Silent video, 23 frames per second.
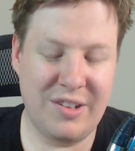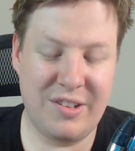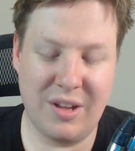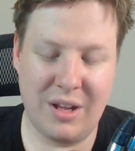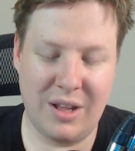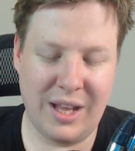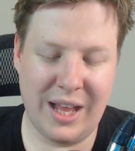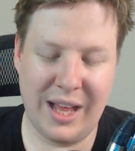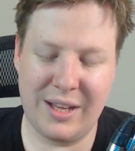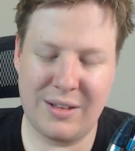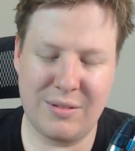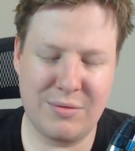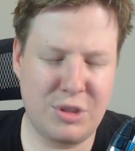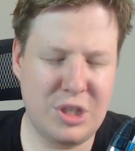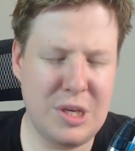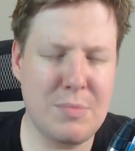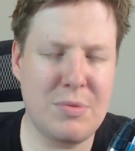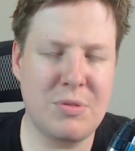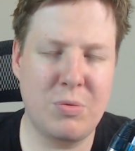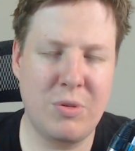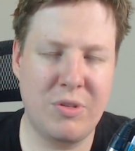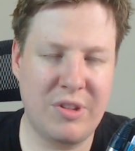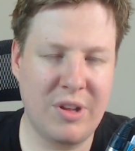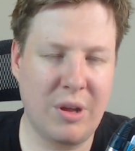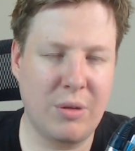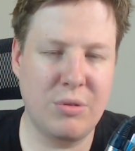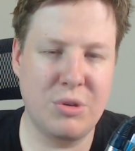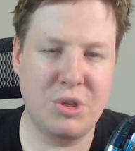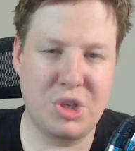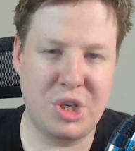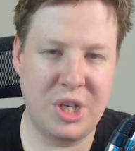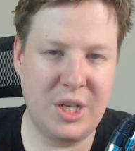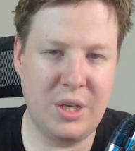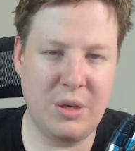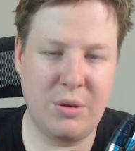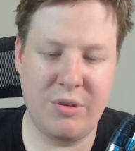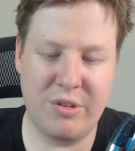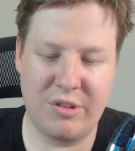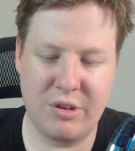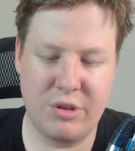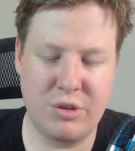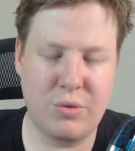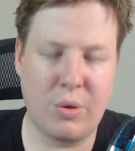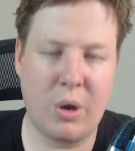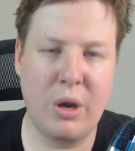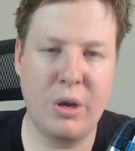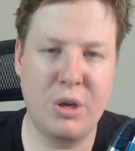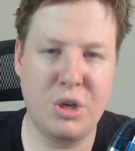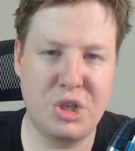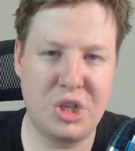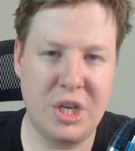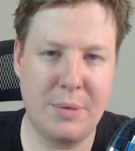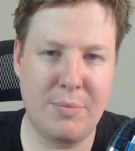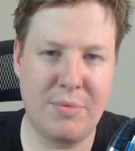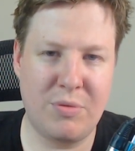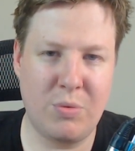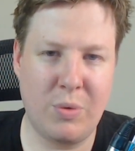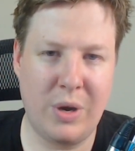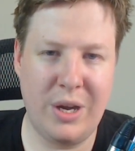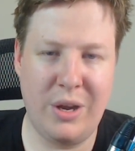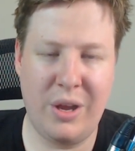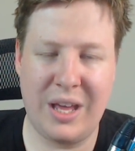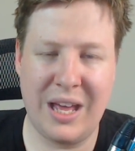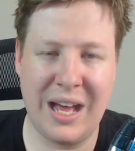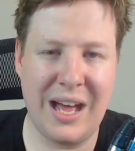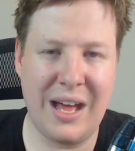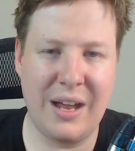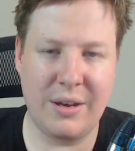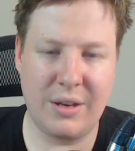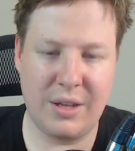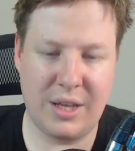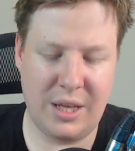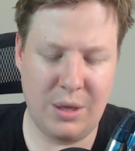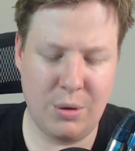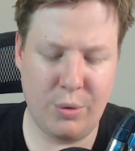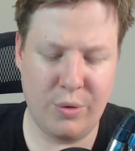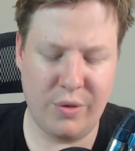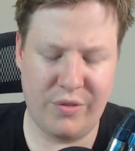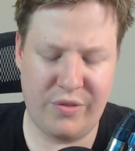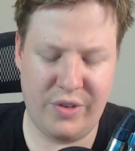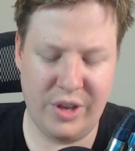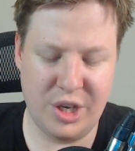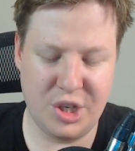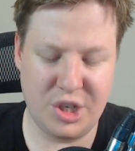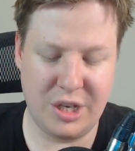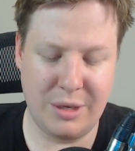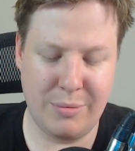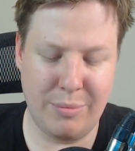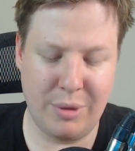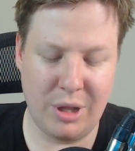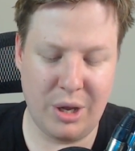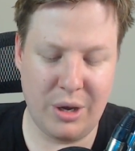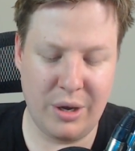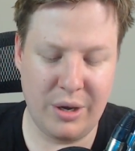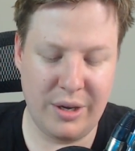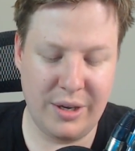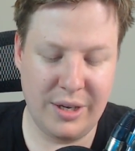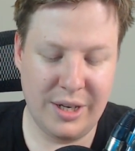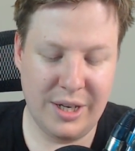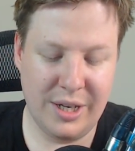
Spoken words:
like ships with Zoltan shields and drone ships where you can't kill the finishing blow,